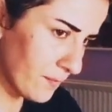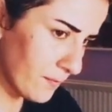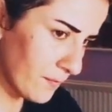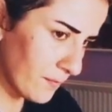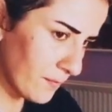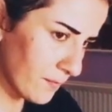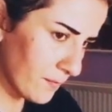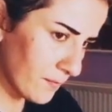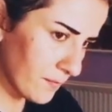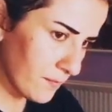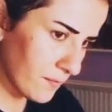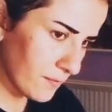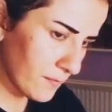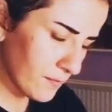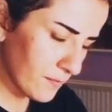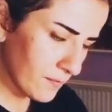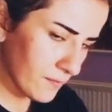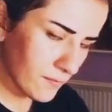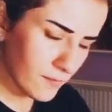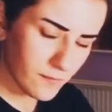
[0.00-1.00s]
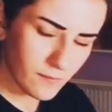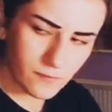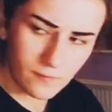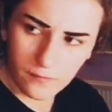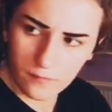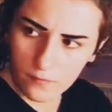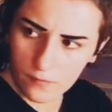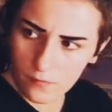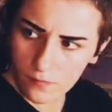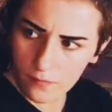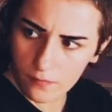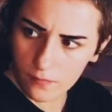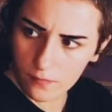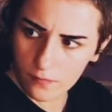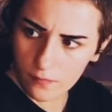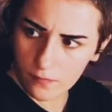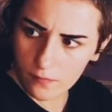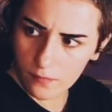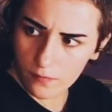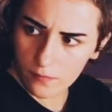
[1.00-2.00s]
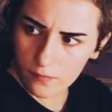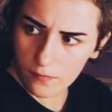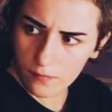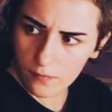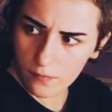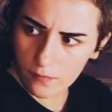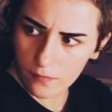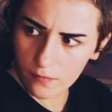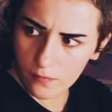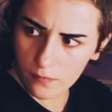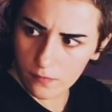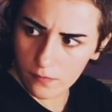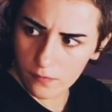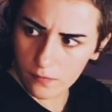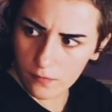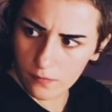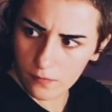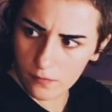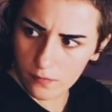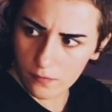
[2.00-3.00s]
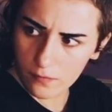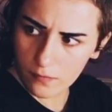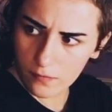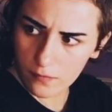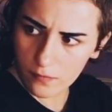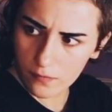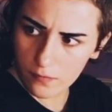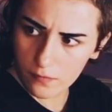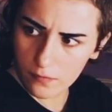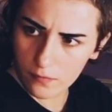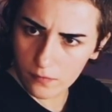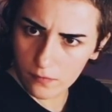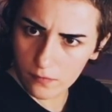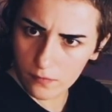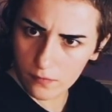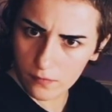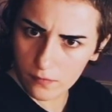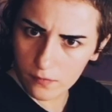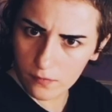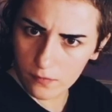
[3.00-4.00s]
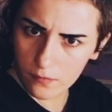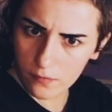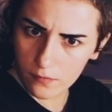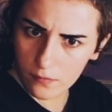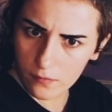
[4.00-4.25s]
(silence)